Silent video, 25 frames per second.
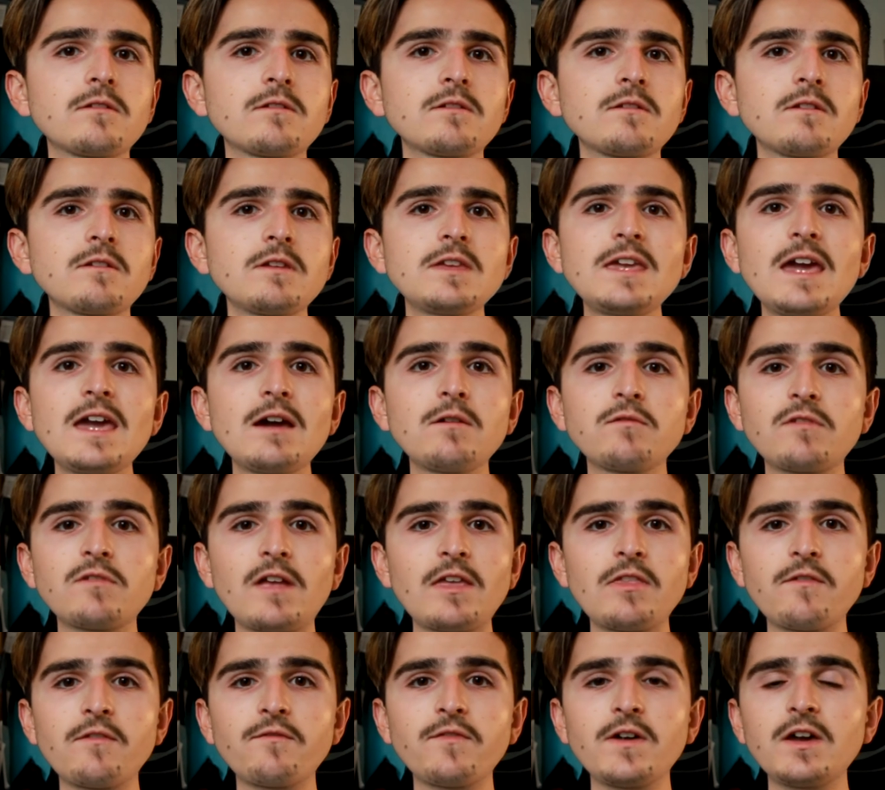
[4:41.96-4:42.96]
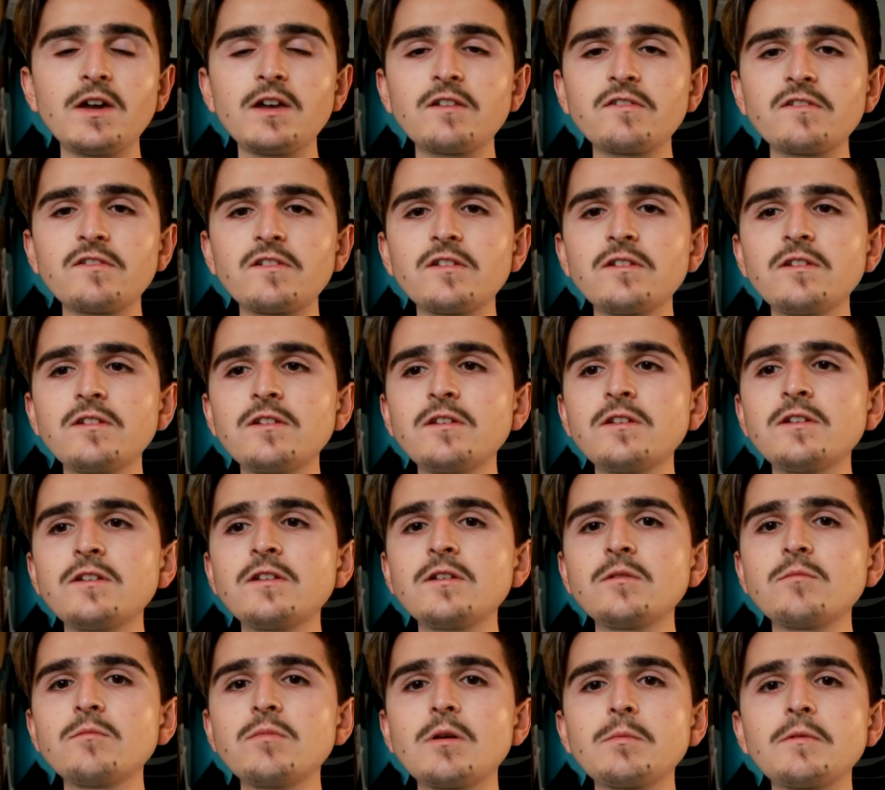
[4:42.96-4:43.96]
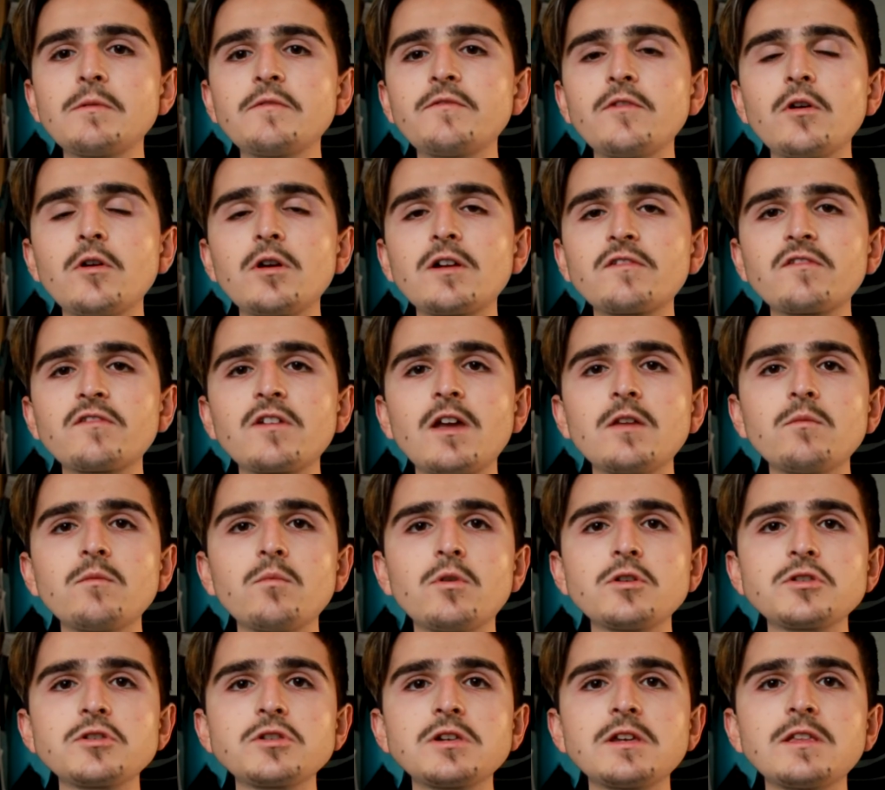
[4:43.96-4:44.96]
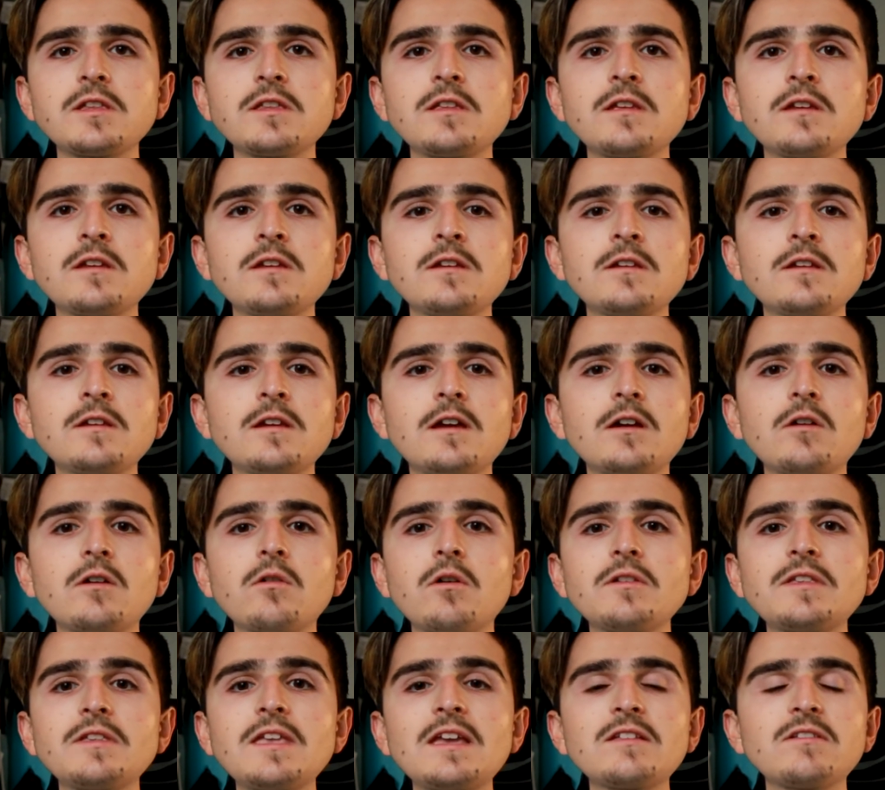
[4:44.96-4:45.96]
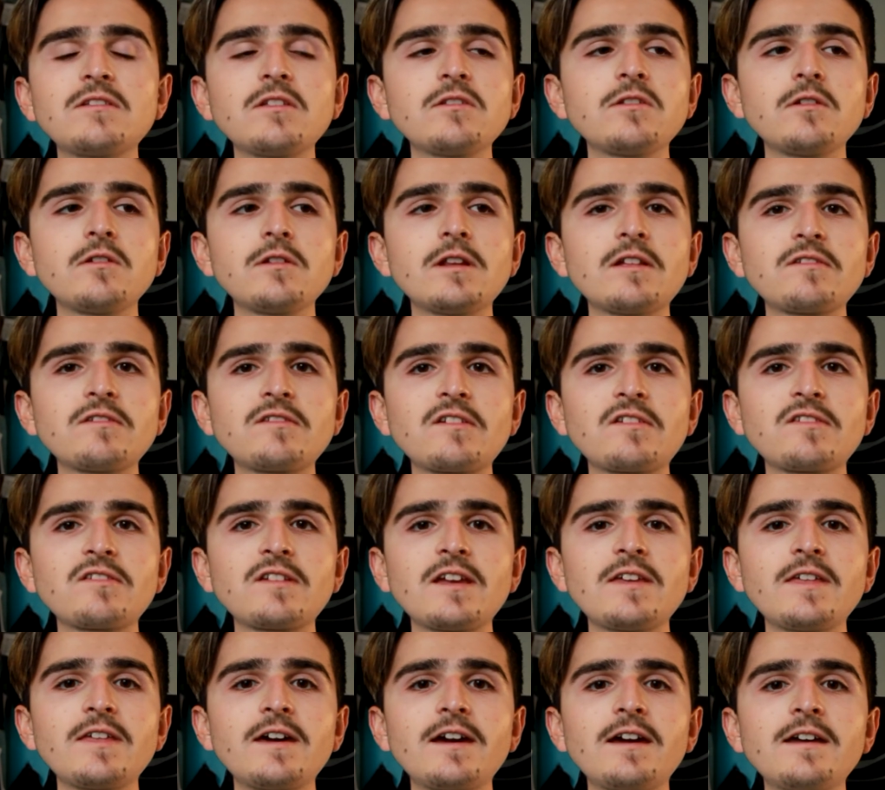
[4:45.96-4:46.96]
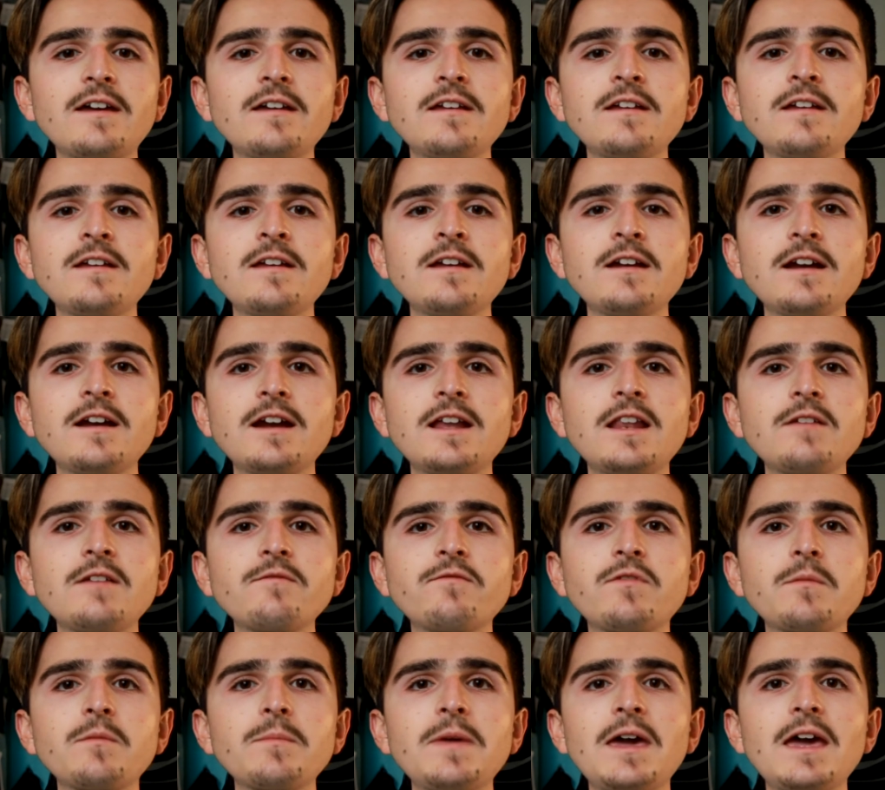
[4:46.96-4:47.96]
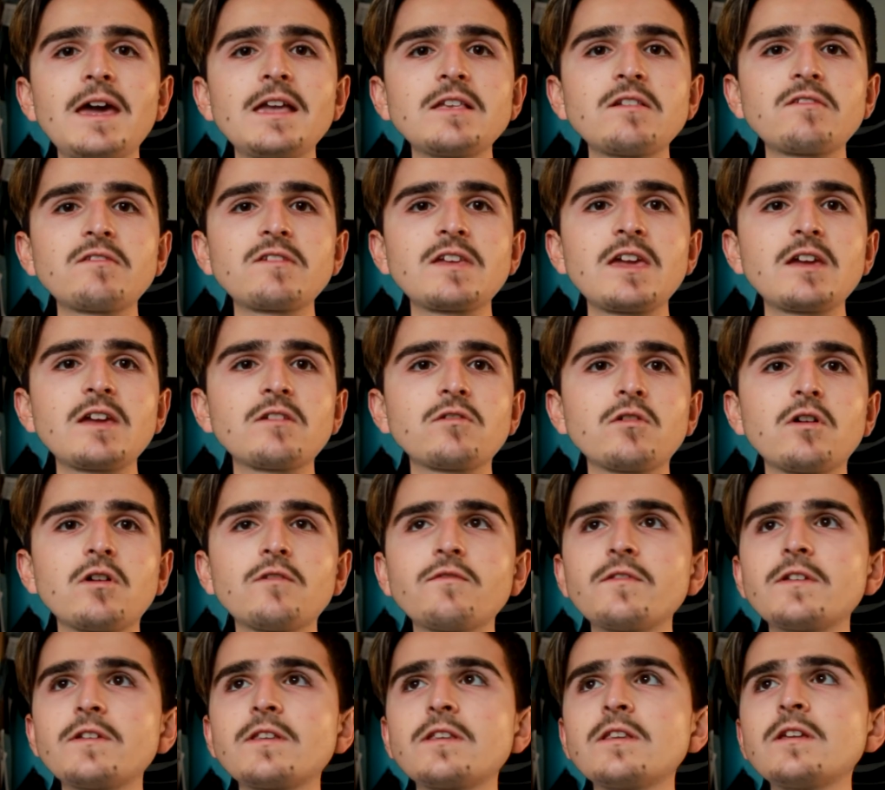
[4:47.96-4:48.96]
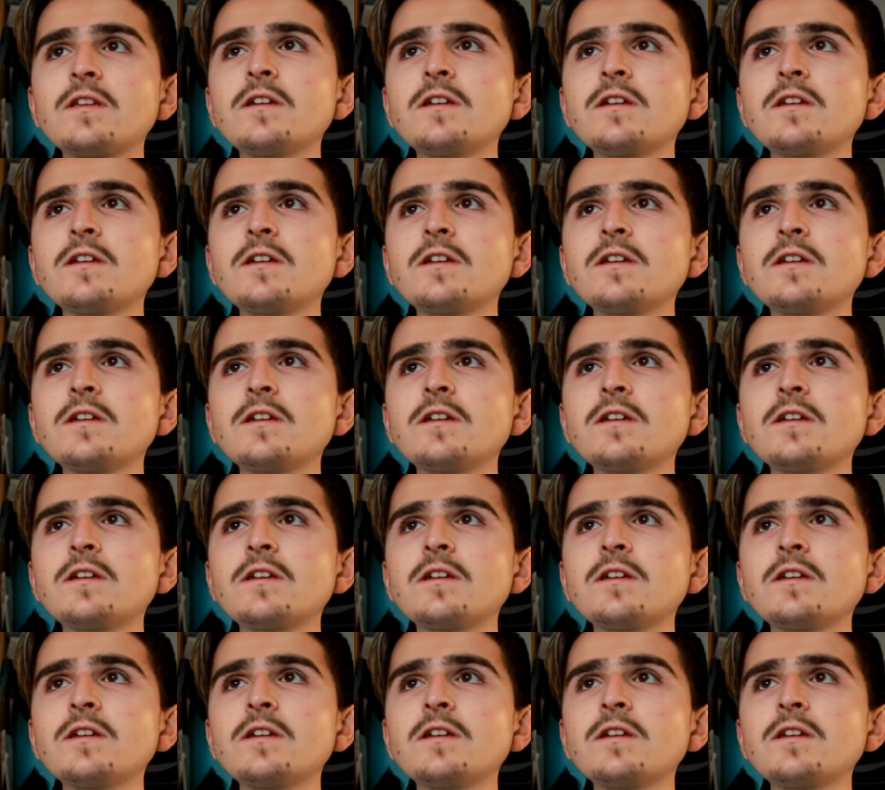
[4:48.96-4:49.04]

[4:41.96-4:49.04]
yeah, it was like the first proper vlog I started watching and got addicted to. Let's just say that, and then from there, it just kicked off, and